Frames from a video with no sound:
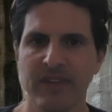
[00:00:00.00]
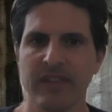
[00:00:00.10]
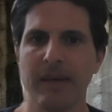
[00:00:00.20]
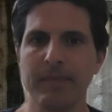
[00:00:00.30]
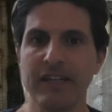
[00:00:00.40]

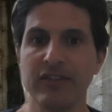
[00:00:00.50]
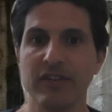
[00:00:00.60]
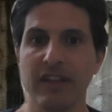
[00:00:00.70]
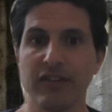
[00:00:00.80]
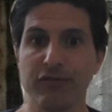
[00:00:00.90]
That
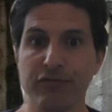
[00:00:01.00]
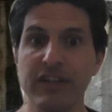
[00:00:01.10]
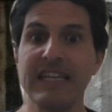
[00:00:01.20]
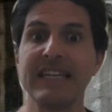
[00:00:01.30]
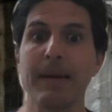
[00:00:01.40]
means that's
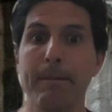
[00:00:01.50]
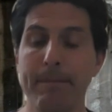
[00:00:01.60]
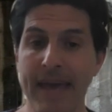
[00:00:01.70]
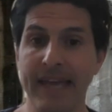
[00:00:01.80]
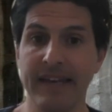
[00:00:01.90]
freed
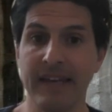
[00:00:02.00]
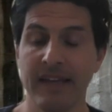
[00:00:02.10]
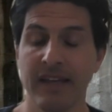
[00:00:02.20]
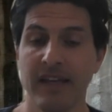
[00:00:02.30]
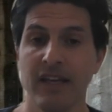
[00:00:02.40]
men.
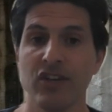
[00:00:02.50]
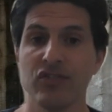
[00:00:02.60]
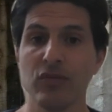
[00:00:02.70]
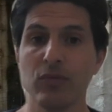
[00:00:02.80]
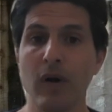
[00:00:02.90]

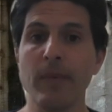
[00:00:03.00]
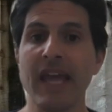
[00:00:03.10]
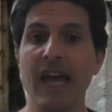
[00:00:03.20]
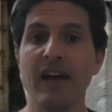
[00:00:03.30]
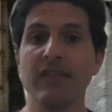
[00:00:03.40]
So what we
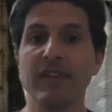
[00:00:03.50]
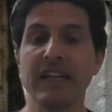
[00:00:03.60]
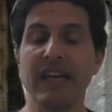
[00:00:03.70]
have in